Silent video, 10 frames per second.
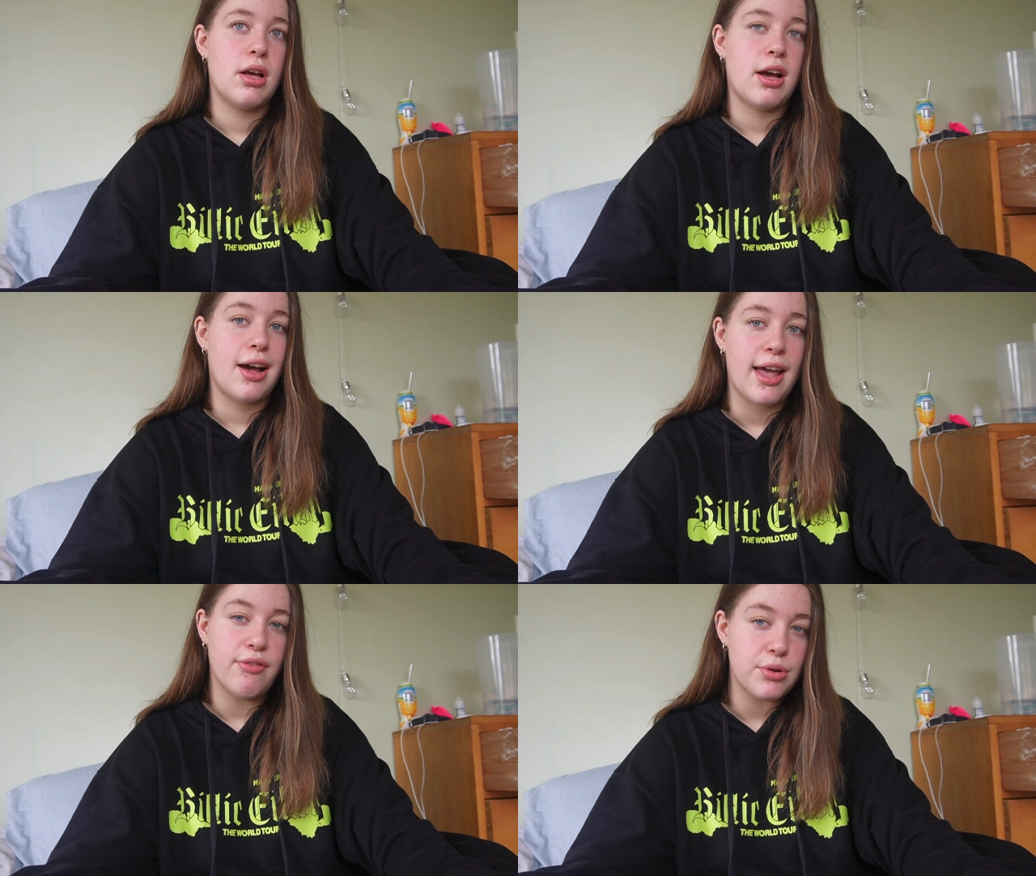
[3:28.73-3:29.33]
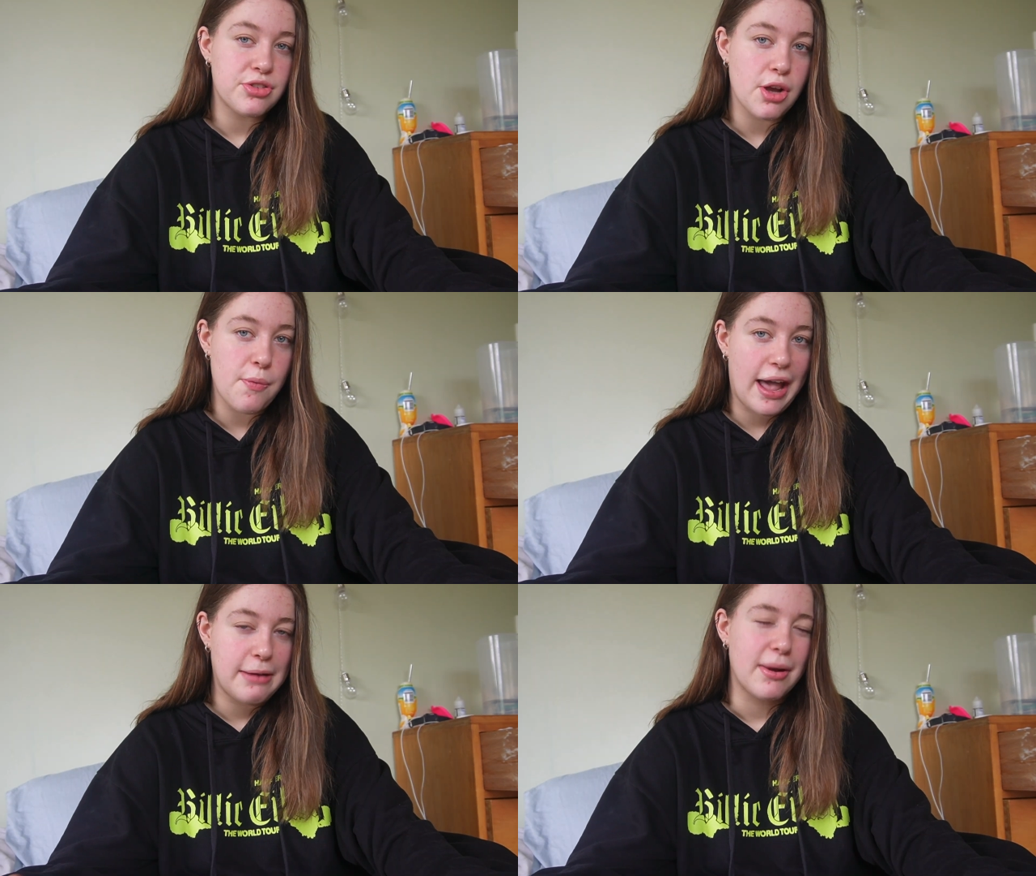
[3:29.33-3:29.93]
I have also
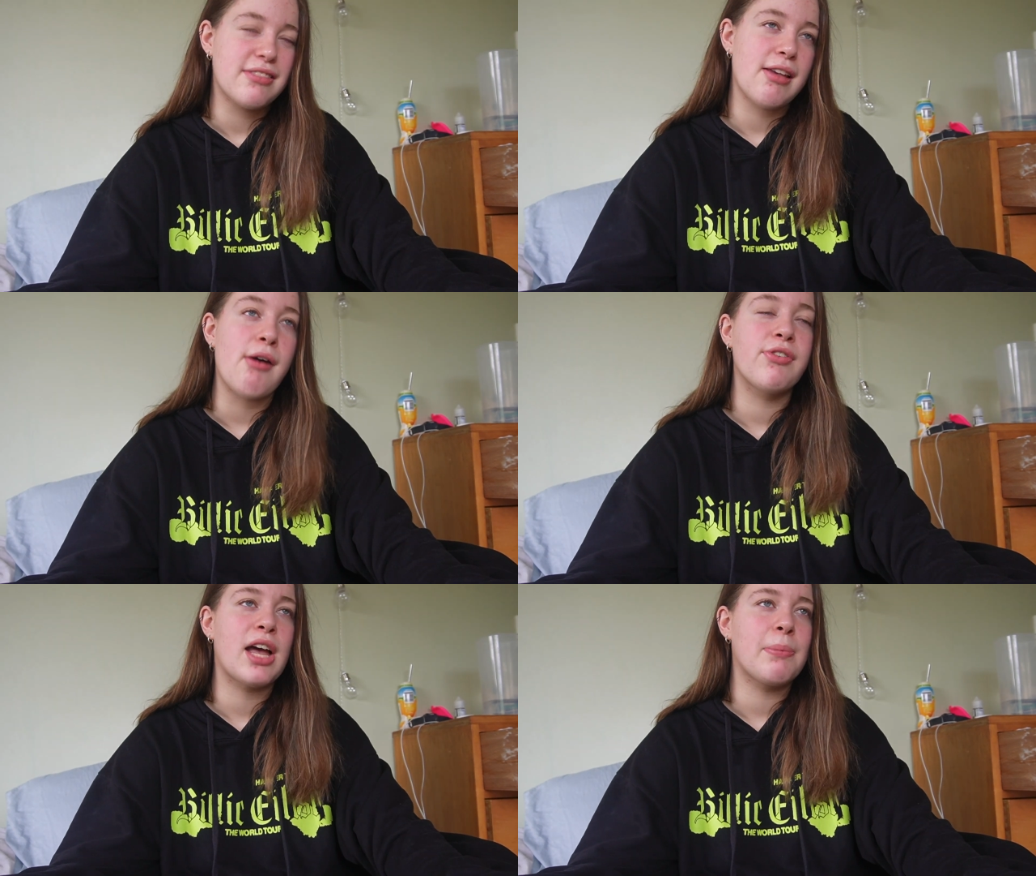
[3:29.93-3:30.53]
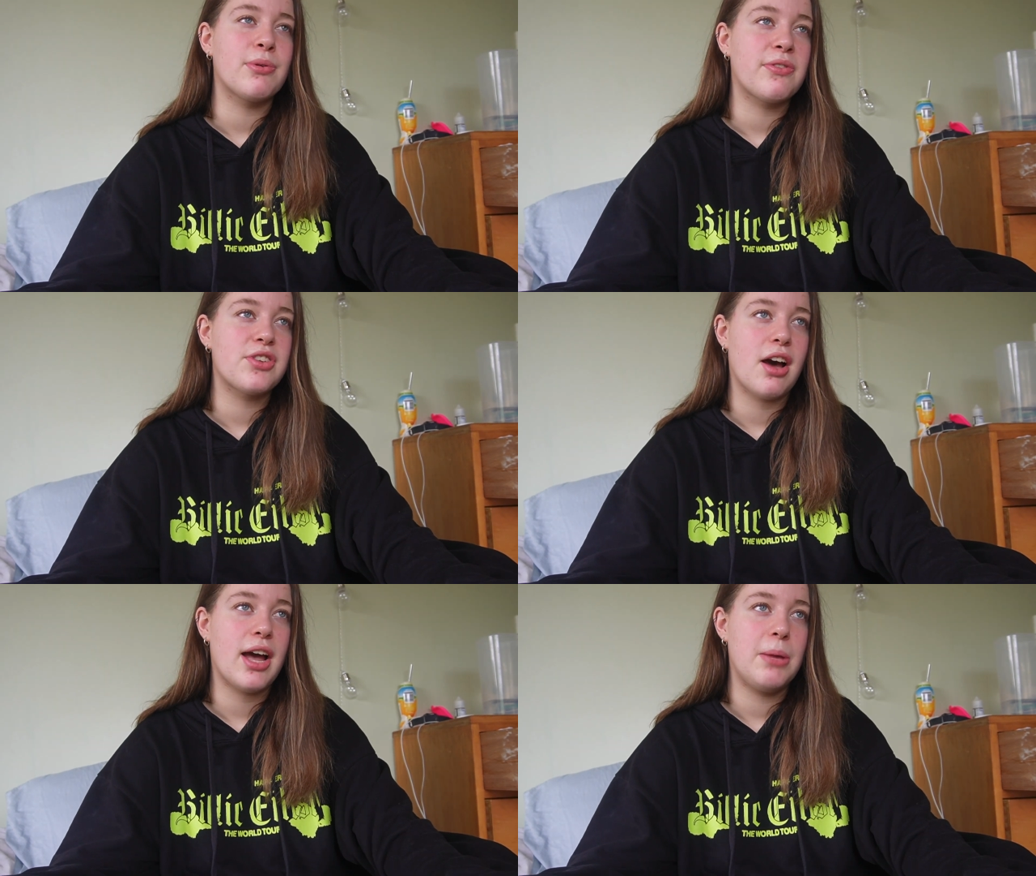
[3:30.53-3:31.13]
weighed myself a couple of
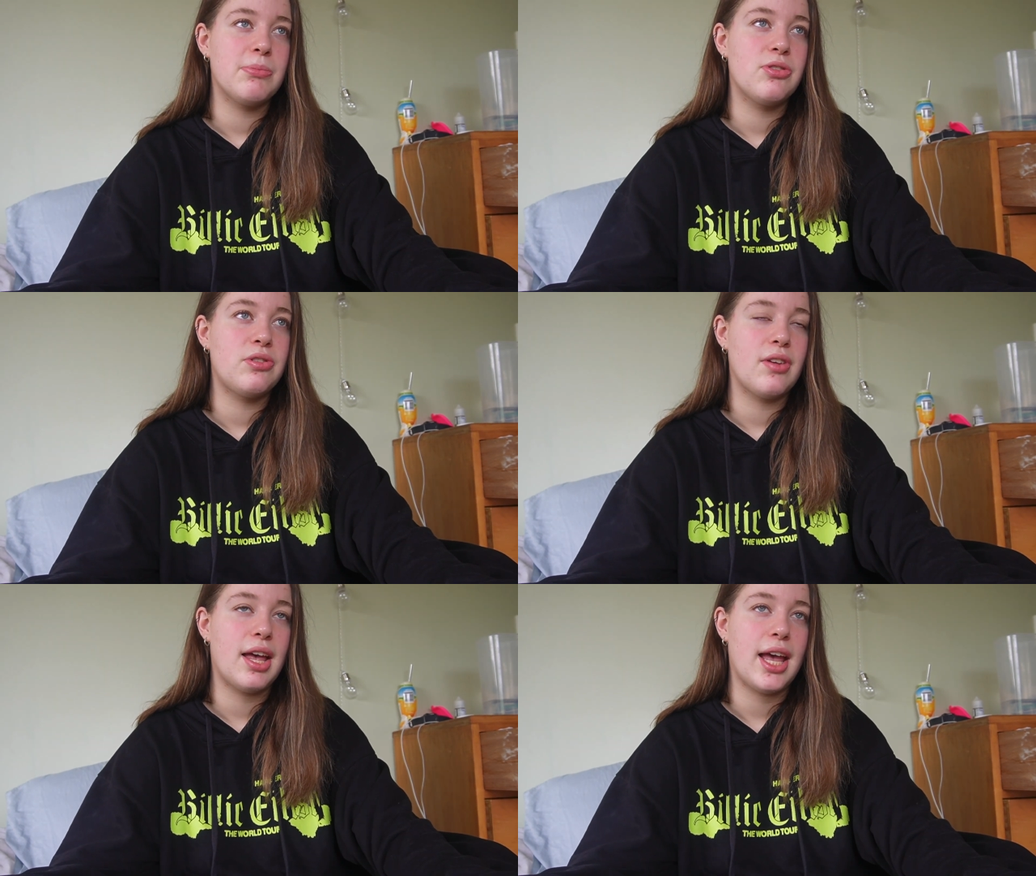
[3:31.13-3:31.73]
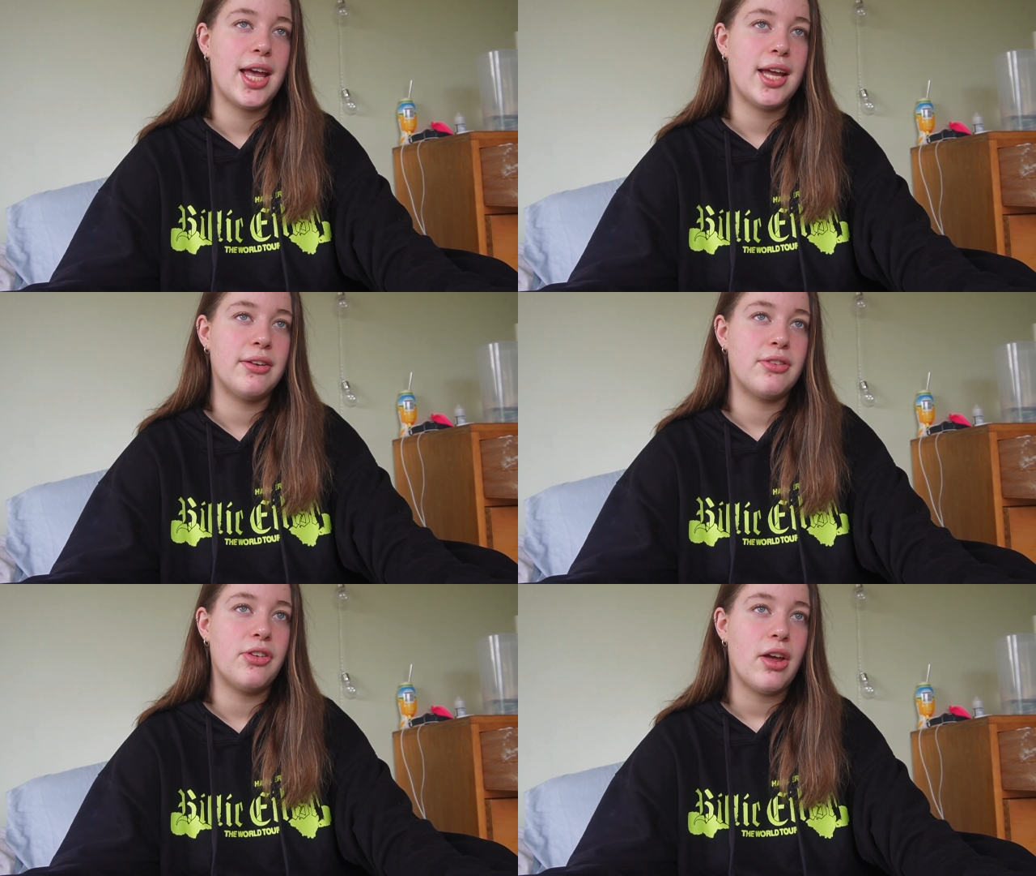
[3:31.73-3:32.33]
times
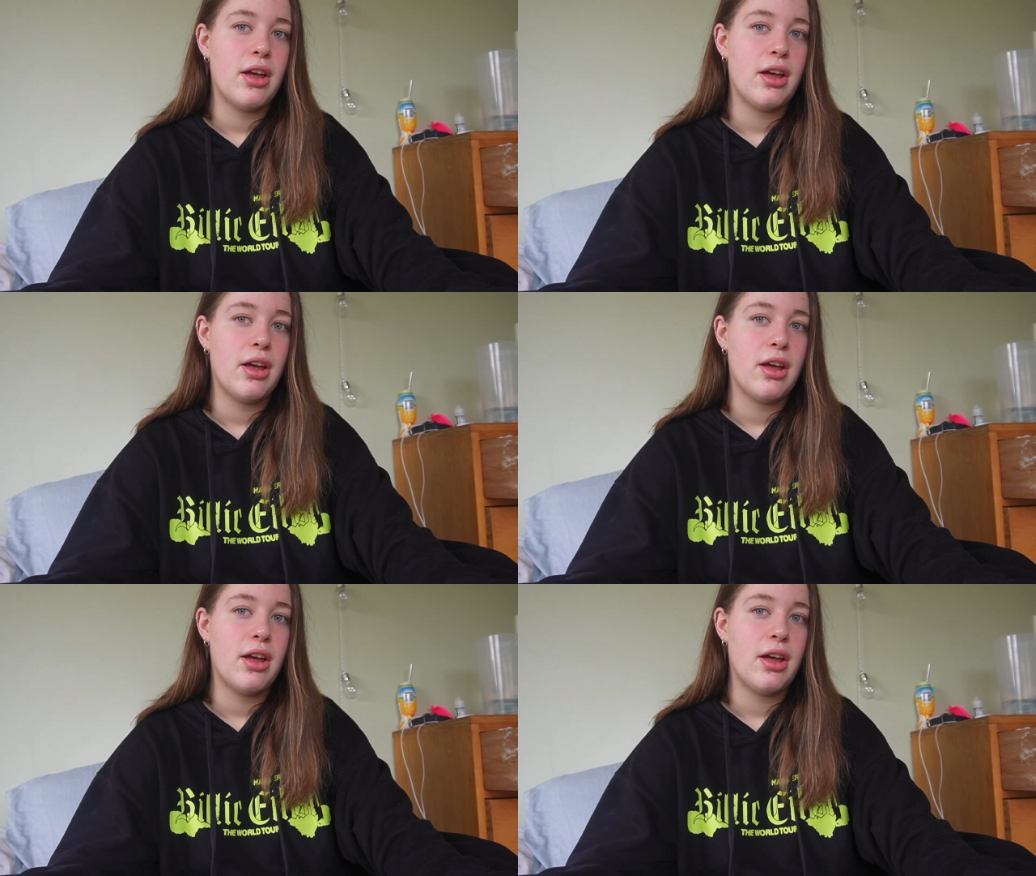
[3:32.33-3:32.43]
and